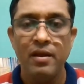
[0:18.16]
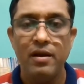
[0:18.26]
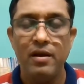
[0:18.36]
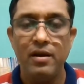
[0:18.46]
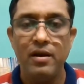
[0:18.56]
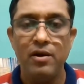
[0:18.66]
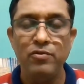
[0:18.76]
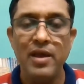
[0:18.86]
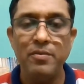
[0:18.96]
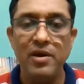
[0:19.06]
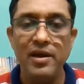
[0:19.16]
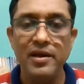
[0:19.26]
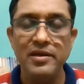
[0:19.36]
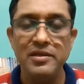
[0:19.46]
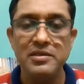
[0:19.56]
We have
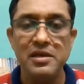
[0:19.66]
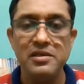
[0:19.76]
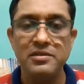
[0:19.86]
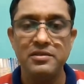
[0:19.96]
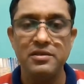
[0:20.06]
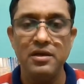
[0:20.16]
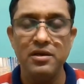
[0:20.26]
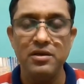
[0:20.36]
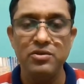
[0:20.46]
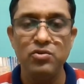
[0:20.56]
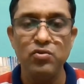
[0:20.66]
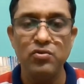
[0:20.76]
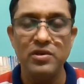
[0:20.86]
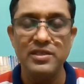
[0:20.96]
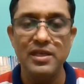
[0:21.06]
already discussed two
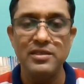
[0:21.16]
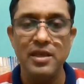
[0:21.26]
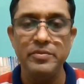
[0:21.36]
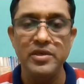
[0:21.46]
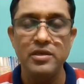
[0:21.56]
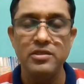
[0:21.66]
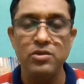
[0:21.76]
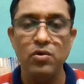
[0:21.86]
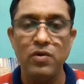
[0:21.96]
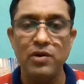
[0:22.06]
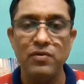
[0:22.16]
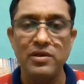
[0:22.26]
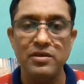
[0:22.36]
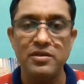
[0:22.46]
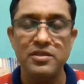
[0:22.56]
courses, MES-011
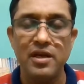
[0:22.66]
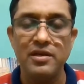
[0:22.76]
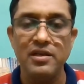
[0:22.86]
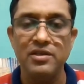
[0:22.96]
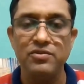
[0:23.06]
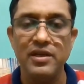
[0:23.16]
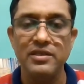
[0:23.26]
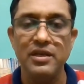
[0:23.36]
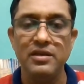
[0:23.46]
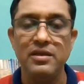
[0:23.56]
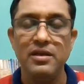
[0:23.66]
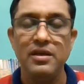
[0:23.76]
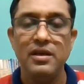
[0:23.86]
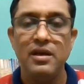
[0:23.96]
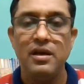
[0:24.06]
Understanding Education
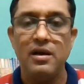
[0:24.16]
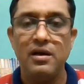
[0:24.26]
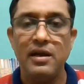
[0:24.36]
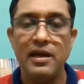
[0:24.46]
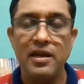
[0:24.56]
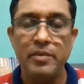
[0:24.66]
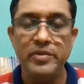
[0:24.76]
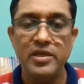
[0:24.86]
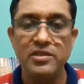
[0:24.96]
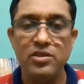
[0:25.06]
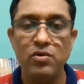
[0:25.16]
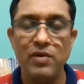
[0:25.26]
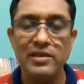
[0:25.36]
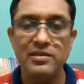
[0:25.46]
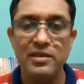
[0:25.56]
and
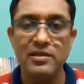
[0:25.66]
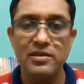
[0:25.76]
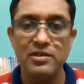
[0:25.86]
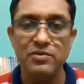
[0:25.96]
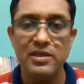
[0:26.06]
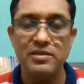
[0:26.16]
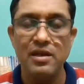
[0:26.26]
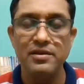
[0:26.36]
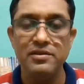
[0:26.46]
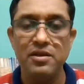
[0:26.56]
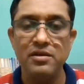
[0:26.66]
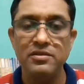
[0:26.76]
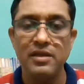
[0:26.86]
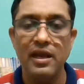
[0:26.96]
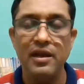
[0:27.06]
MES-016 Educational Research,
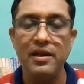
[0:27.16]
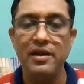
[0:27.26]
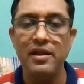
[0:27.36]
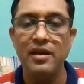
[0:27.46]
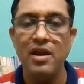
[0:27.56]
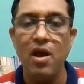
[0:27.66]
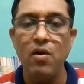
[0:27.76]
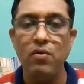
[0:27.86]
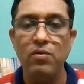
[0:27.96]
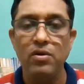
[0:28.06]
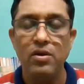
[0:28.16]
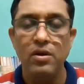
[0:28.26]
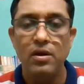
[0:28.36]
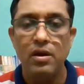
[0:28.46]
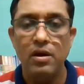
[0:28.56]
and now
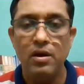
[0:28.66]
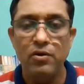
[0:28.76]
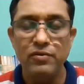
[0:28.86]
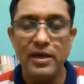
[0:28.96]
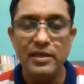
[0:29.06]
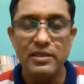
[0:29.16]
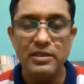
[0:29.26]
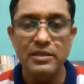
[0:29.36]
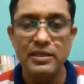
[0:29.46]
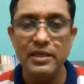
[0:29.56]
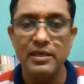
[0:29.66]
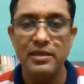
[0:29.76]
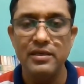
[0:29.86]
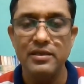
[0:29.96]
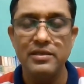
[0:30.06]
we are discussing
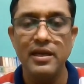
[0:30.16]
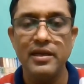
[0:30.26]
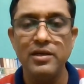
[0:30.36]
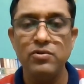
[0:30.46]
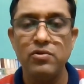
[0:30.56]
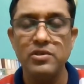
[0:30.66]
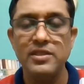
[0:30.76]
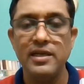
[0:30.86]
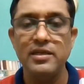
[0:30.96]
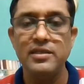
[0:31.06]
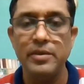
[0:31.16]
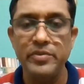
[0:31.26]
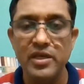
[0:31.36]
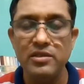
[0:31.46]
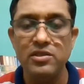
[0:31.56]
the second course, that is
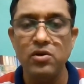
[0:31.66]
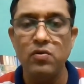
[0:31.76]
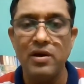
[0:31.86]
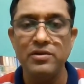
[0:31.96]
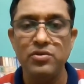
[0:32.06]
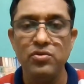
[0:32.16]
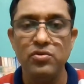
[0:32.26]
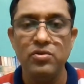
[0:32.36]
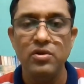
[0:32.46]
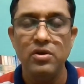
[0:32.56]
MES-012